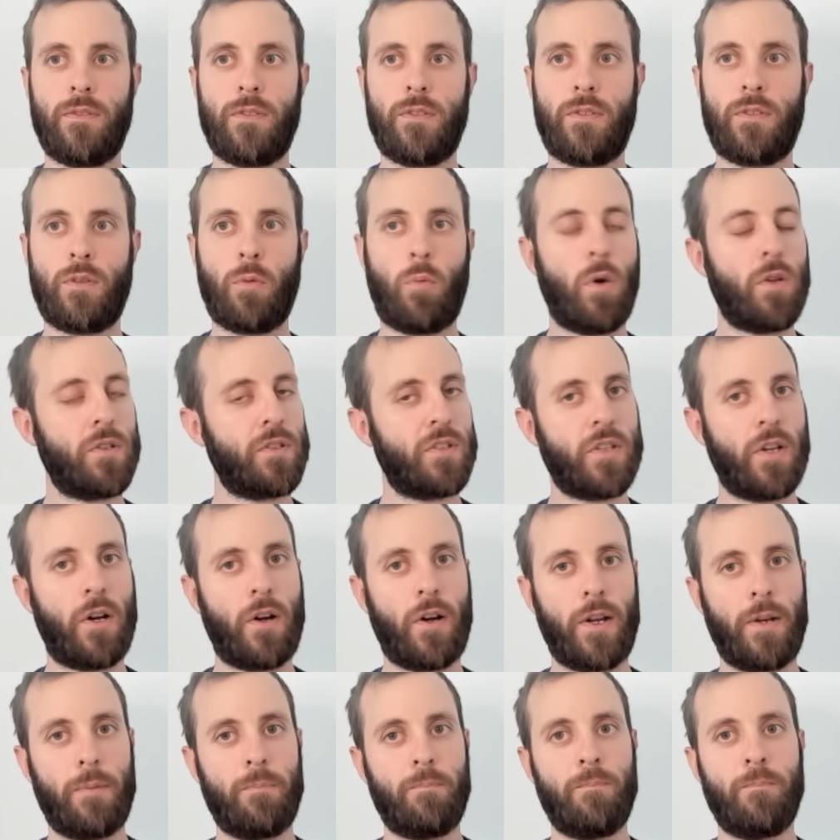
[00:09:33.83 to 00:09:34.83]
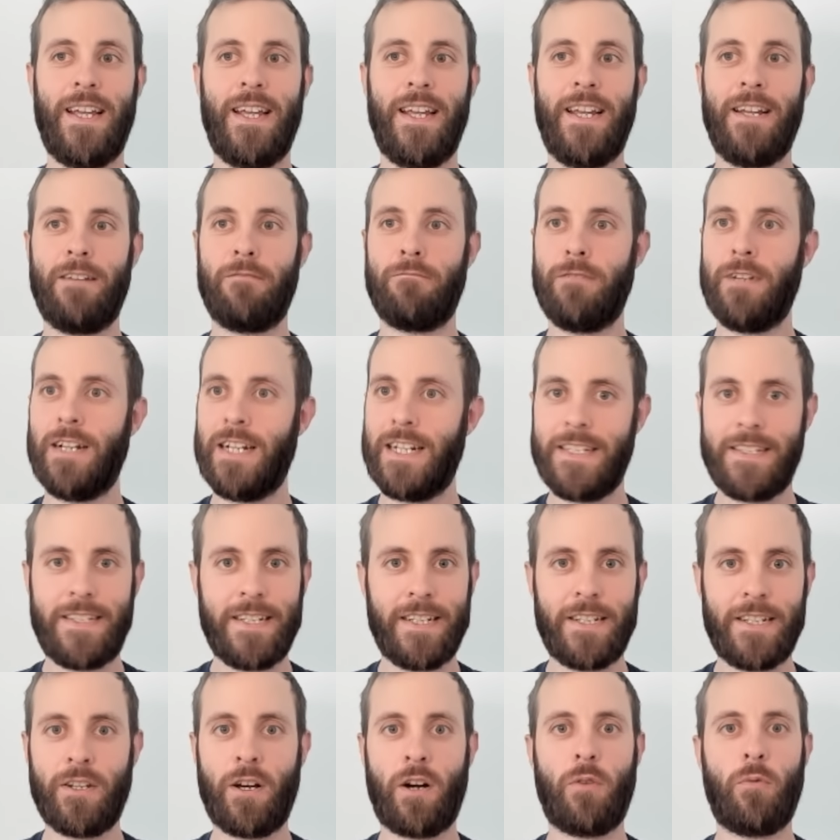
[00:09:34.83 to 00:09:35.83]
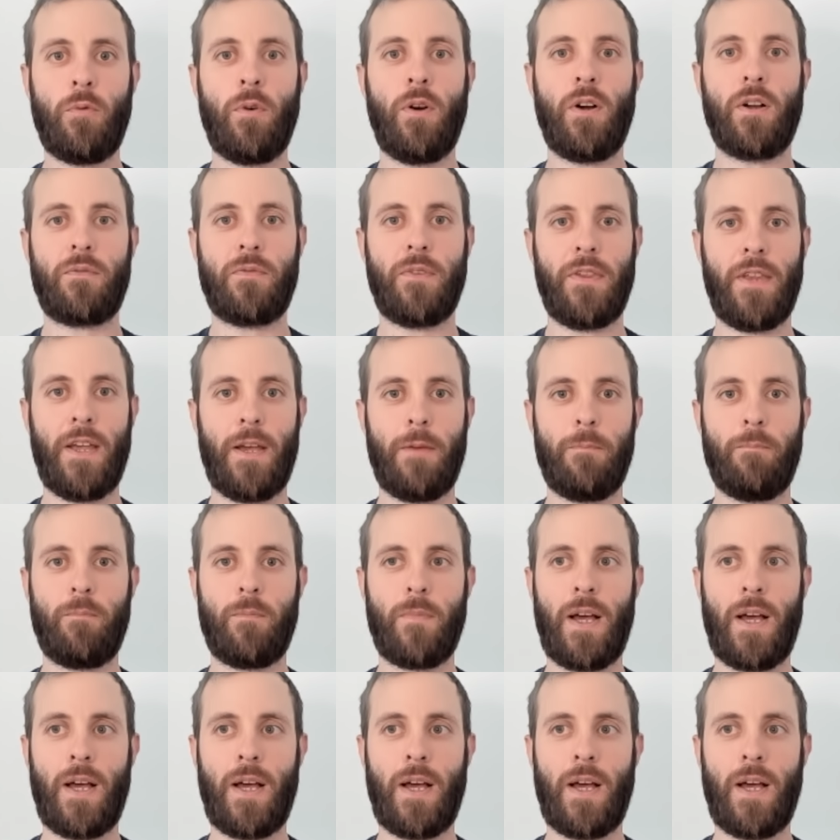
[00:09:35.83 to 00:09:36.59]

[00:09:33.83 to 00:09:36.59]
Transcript: the one time it really did not work for them